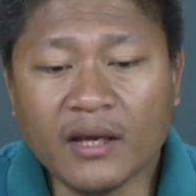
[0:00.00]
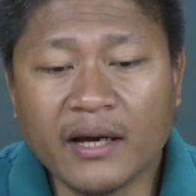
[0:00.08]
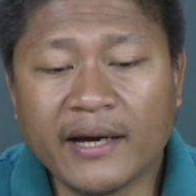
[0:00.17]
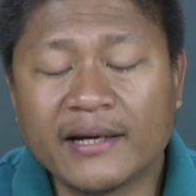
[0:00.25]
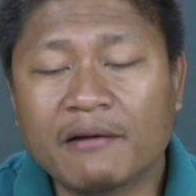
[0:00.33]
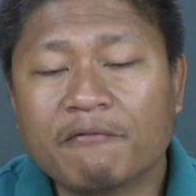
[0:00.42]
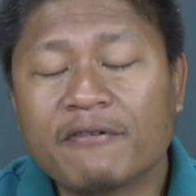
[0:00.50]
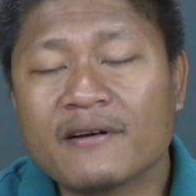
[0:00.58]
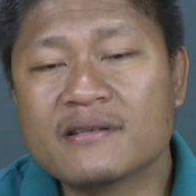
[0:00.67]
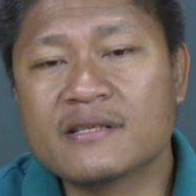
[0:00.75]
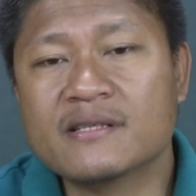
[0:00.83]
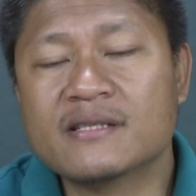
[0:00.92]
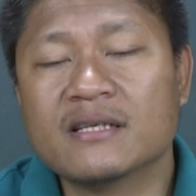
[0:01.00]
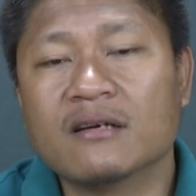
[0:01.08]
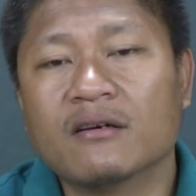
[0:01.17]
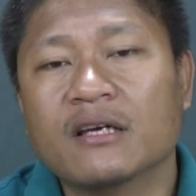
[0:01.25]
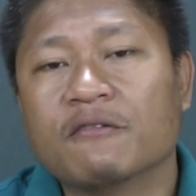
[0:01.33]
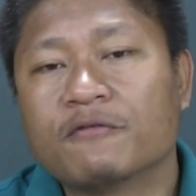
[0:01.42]
an emphasis,
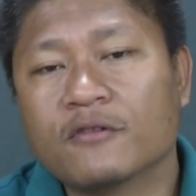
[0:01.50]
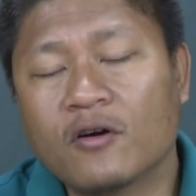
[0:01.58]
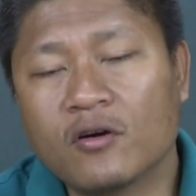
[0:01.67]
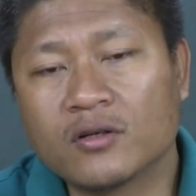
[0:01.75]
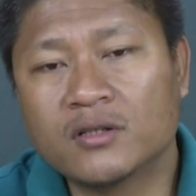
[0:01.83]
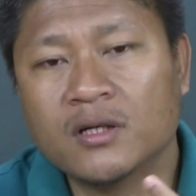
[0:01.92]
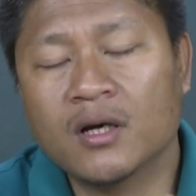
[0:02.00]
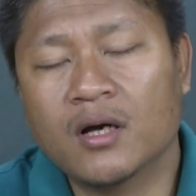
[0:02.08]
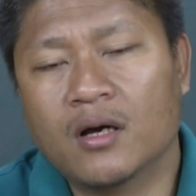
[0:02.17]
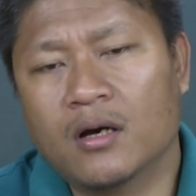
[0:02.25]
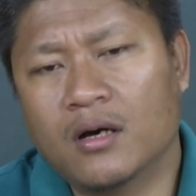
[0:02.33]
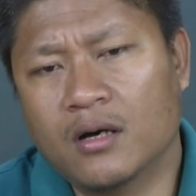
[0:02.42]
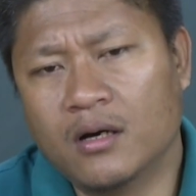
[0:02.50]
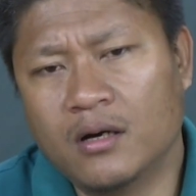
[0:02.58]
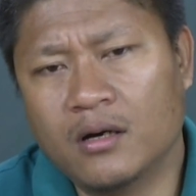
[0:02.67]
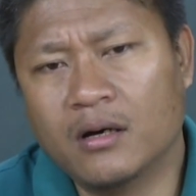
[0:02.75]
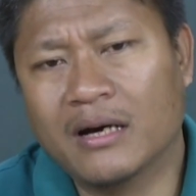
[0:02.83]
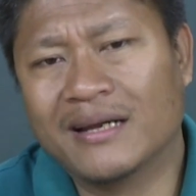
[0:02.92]
if not
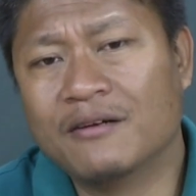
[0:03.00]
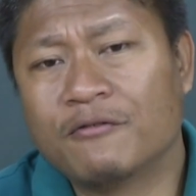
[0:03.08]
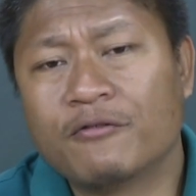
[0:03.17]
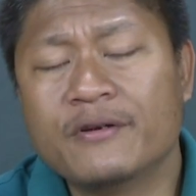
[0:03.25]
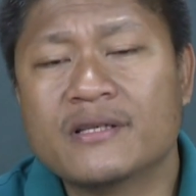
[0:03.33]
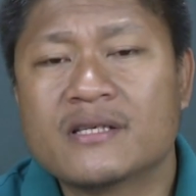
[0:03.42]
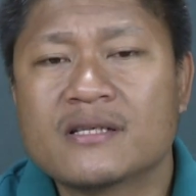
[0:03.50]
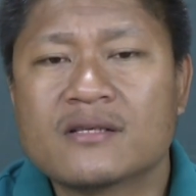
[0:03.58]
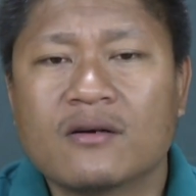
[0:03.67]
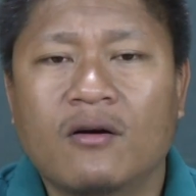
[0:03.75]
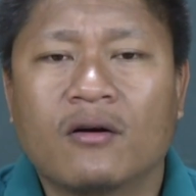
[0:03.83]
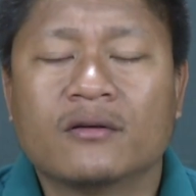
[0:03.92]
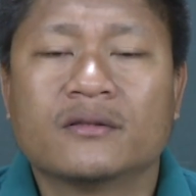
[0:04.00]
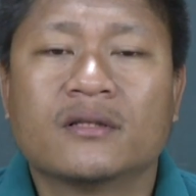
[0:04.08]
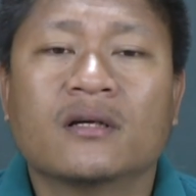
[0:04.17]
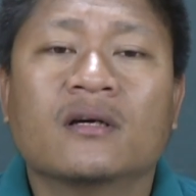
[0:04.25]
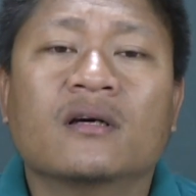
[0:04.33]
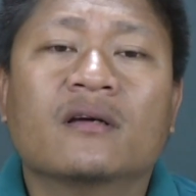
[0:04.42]
an influences on
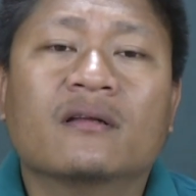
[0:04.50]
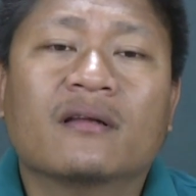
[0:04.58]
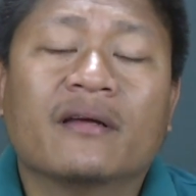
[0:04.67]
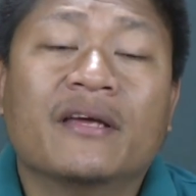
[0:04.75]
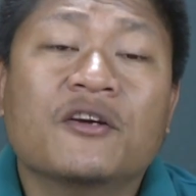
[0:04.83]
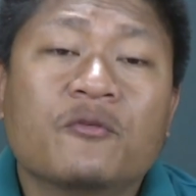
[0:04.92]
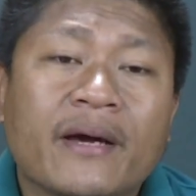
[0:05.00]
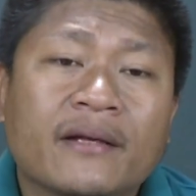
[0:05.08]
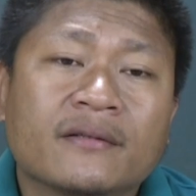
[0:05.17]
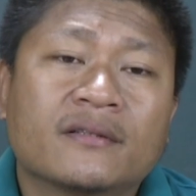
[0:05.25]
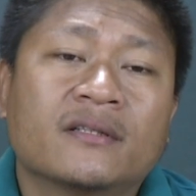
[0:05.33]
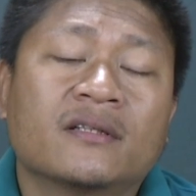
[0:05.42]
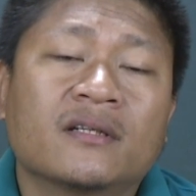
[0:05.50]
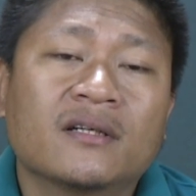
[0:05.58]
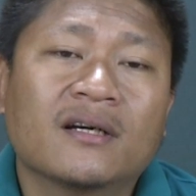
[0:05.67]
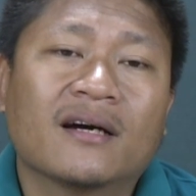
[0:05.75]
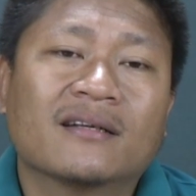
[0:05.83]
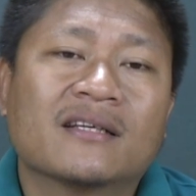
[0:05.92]
the human
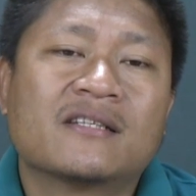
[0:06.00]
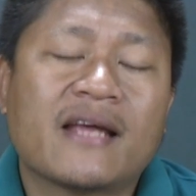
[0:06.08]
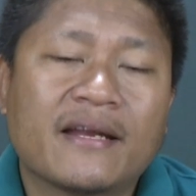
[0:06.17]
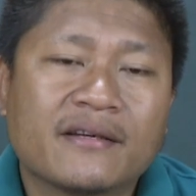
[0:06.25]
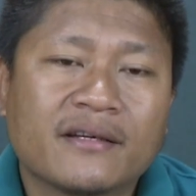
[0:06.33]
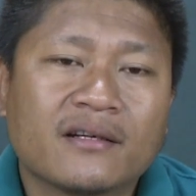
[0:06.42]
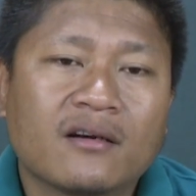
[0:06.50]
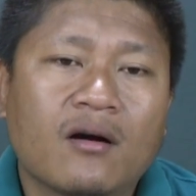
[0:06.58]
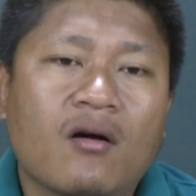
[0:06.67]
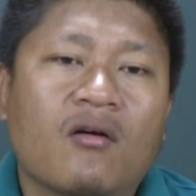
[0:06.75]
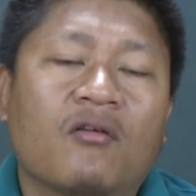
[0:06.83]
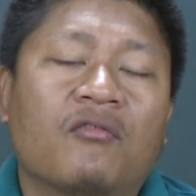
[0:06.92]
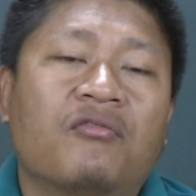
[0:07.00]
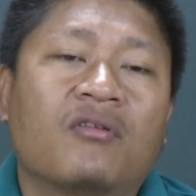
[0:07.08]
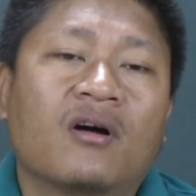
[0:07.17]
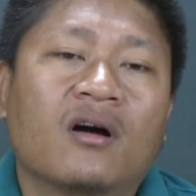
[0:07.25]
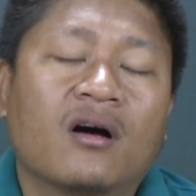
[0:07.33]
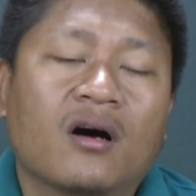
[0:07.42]
understanding of
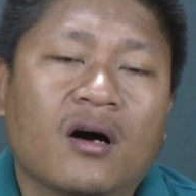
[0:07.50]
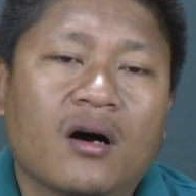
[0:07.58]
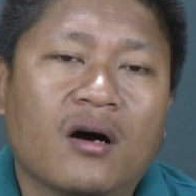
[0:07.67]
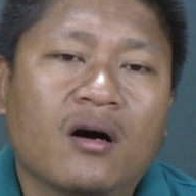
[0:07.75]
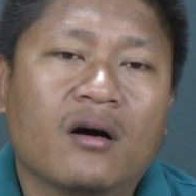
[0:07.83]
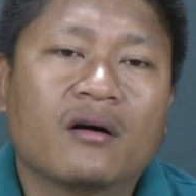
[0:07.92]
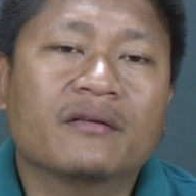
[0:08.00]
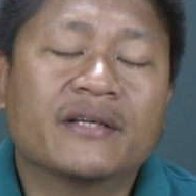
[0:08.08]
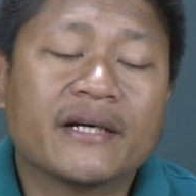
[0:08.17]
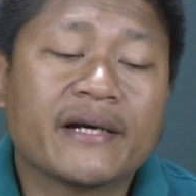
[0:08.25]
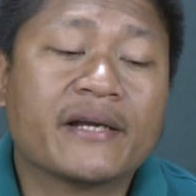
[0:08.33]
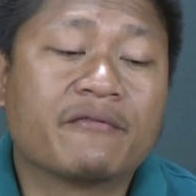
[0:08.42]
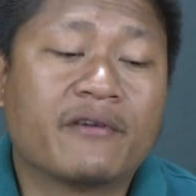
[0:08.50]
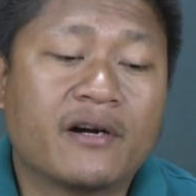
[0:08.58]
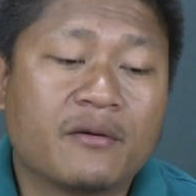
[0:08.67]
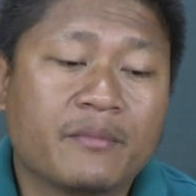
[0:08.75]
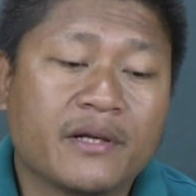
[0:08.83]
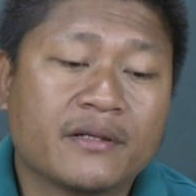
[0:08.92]
their
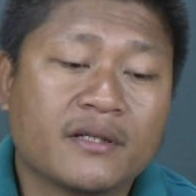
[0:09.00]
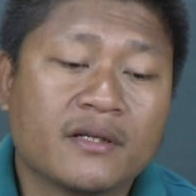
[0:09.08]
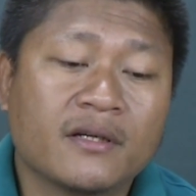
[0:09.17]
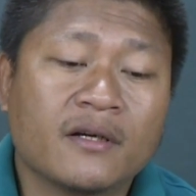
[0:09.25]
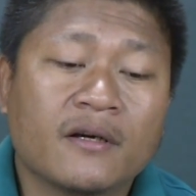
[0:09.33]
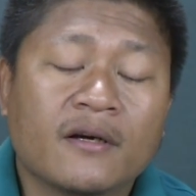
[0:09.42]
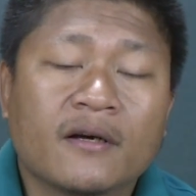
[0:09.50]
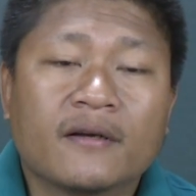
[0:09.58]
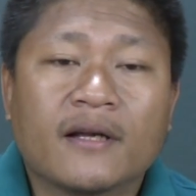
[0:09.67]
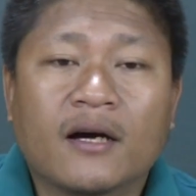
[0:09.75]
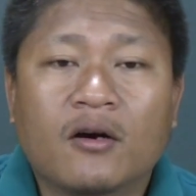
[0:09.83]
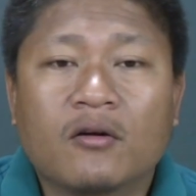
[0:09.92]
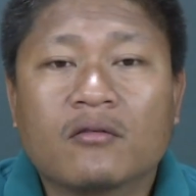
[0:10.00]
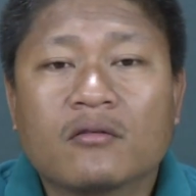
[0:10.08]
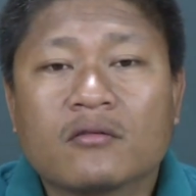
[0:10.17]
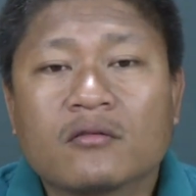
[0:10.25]
environment. Now,